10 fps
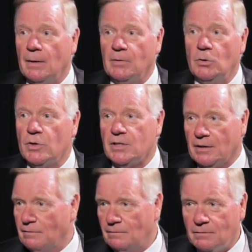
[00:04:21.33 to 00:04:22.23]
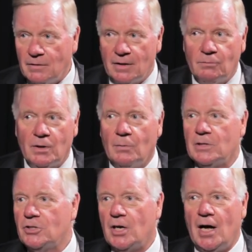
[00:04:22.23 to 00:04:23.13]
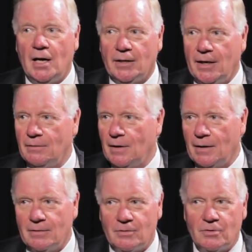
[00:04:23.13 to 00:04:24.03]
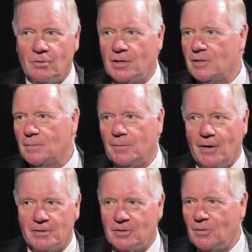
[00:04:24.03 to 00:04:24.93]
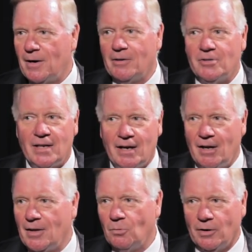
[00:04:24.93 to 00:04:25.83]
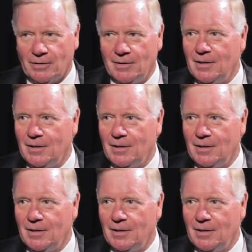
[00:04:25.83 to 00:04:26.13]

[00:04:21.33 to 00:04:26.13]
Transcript: I'm inquisitive. Even when I was a child, I, I took things apart just to try to understand how they worked.